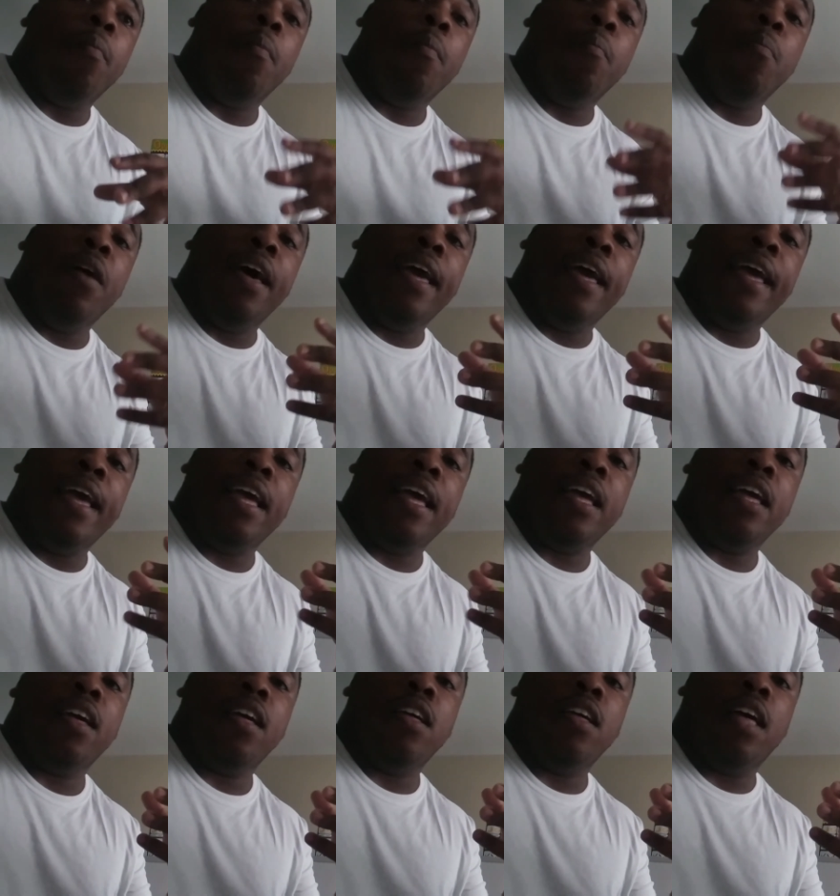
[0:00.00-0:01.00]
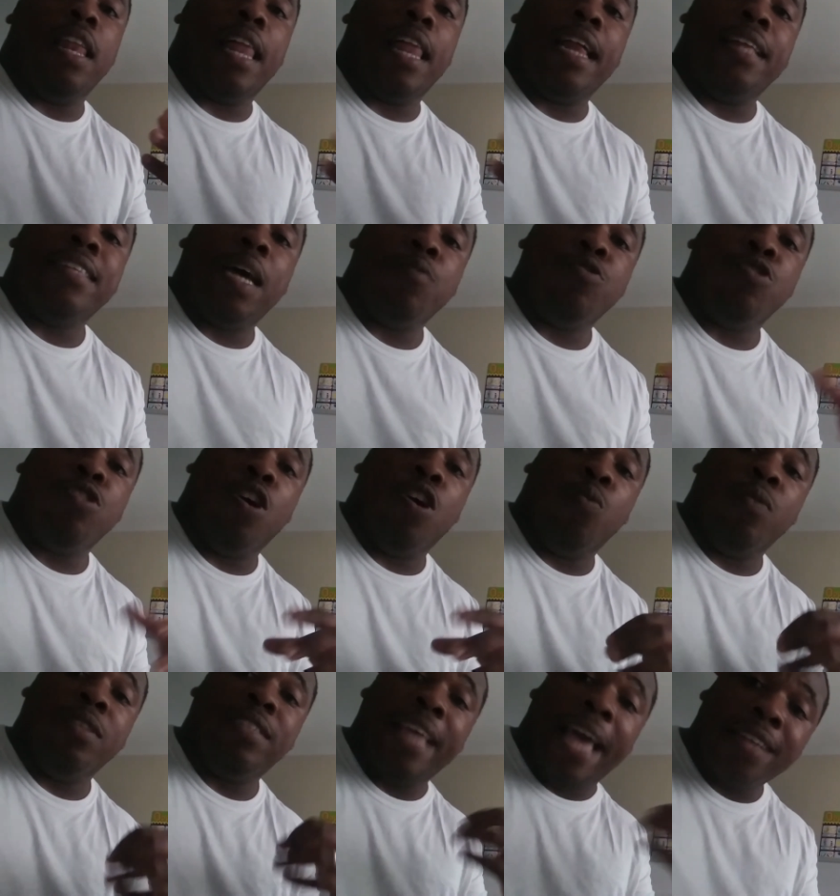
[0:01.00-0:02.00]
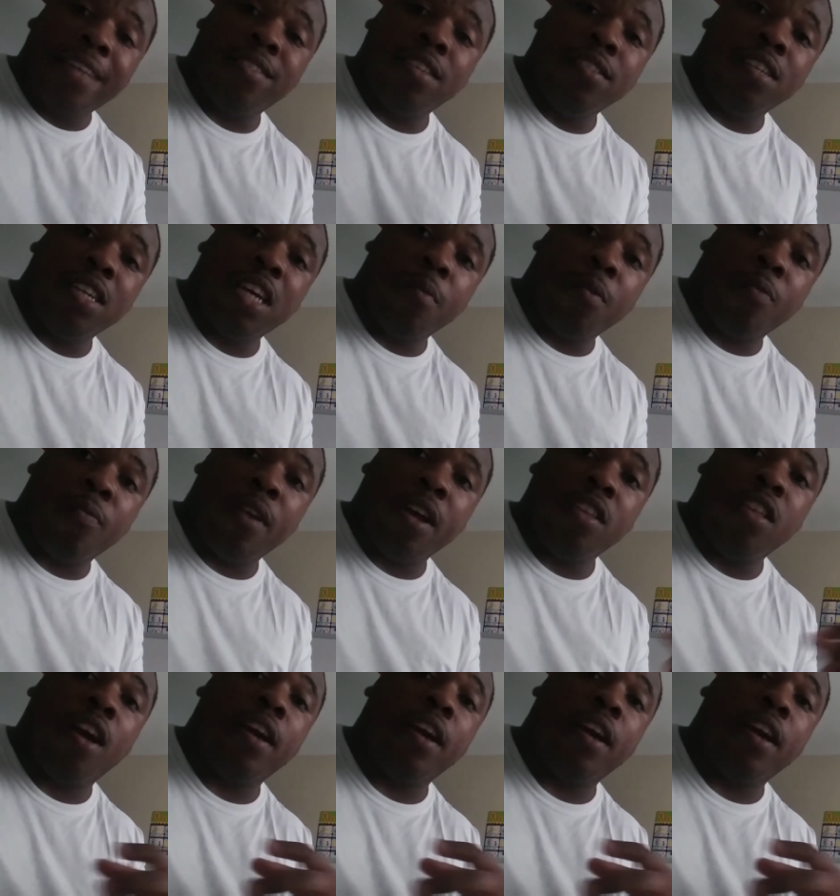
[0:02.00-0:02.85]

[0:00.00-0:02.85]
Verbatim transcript: But a lot of times, you know, when tax season come around,